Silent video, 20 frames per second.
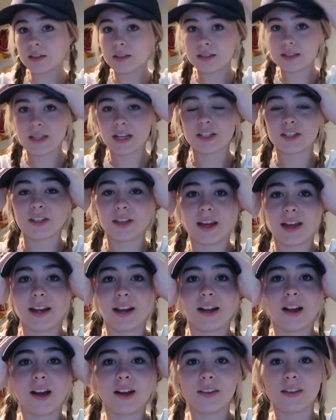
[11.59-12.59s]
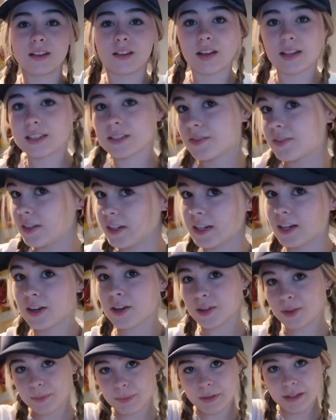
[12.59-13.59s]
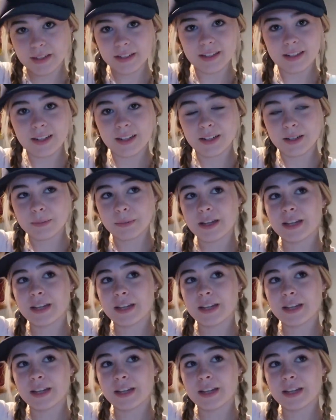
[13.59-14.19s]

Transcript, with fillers: It's actually the hat I got in the last video, but um,